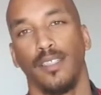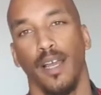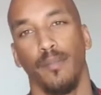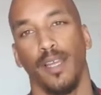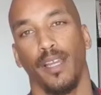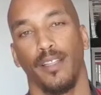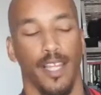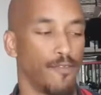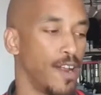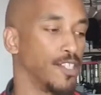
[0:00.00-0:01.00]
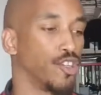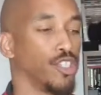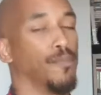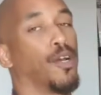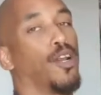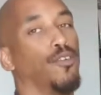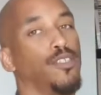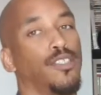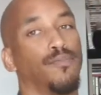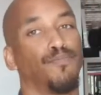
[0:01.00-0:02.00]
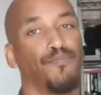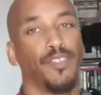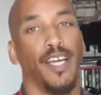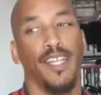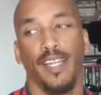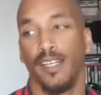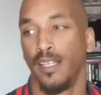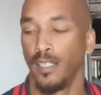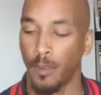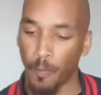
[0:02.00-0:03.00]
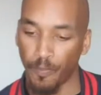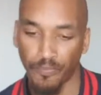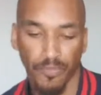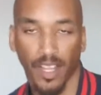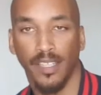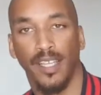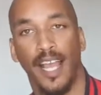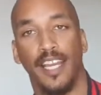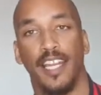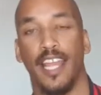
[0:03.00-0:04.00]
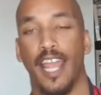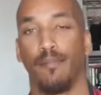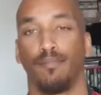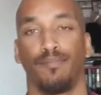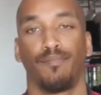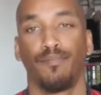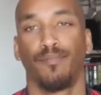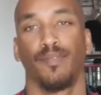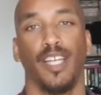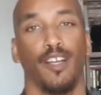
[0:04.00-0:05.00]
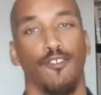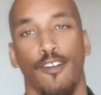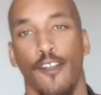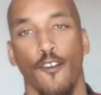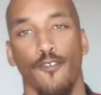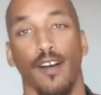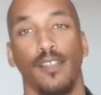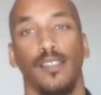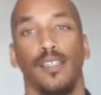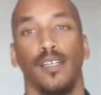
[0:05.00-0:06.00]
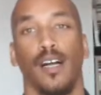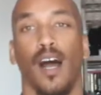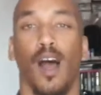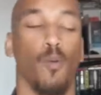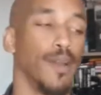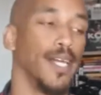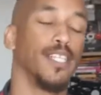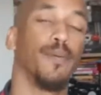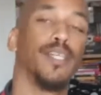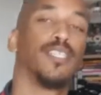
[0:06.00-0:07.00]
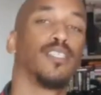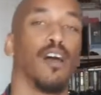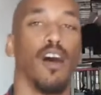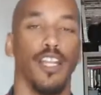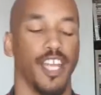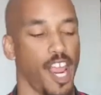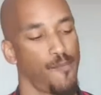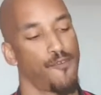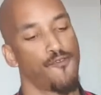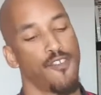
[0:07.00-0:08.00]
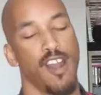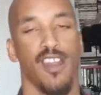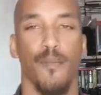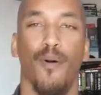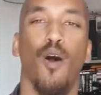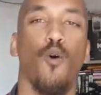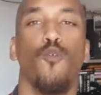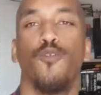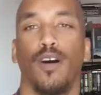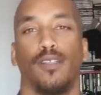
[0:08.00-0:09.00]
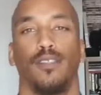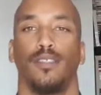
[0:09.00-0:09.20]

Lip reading: Get me? They ran Tottenham close, and then the end of the game, they got ran over. I want that to be the start of the game. Run them over.